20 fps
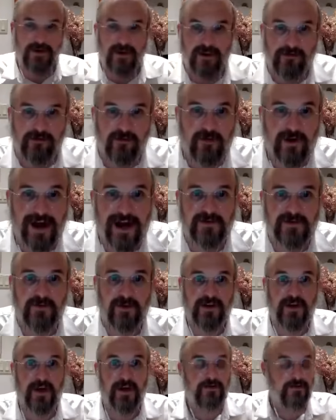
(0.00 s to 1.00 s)
From the Rashba
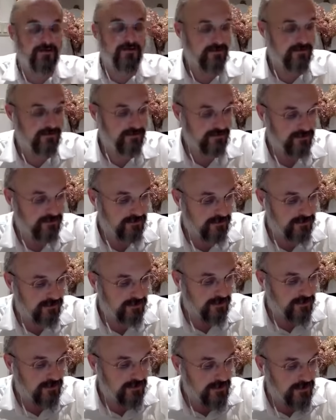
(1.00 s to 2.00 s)
again.
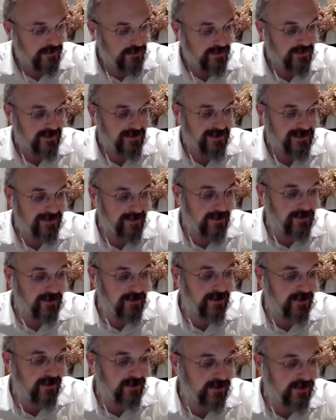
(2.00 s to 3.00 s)
So he says, of the
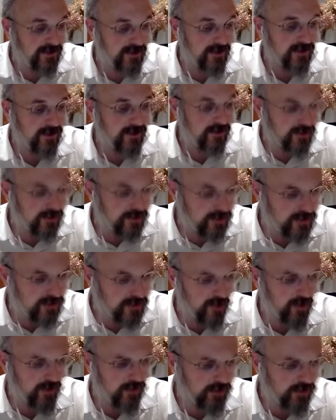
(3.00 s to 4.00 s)
the
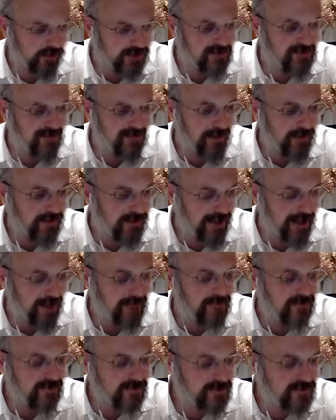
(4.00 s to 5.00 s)
Kol is Barbara
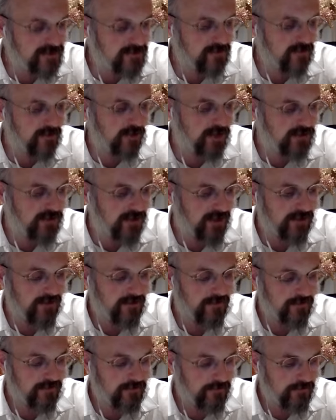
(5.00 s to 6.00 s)
Amis, the Goiva.
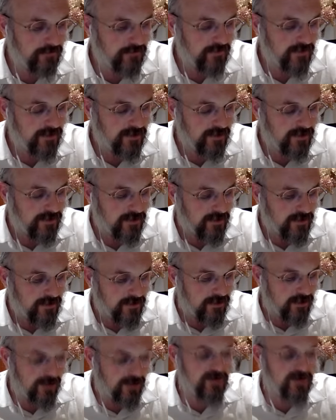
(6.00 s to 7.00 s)

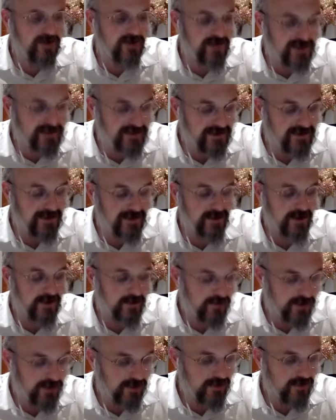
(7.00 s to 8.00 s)
Are you suggesting, says the
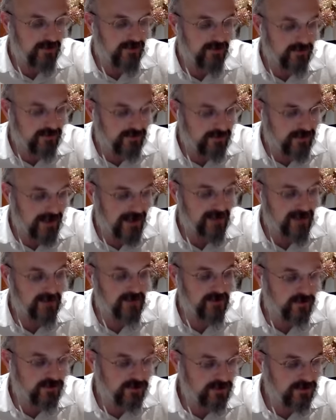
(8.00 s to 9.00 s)
Gemara, that Rashba's
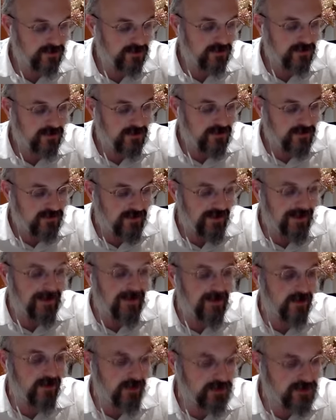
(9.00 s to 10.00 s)
quoting, that any
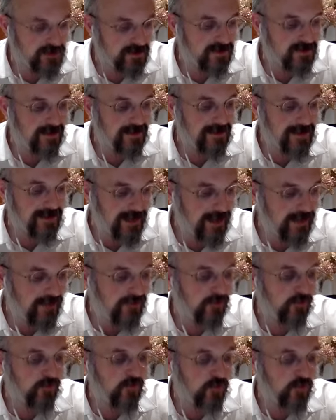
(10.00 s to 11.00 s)
Gazis that's
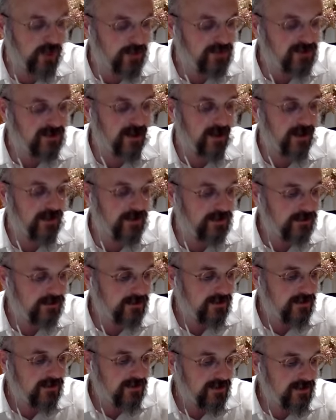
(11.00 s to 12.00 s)
four Amis high
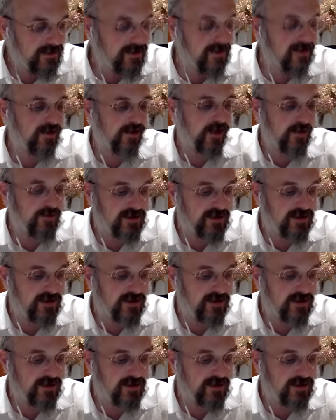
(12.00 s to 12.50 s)
if it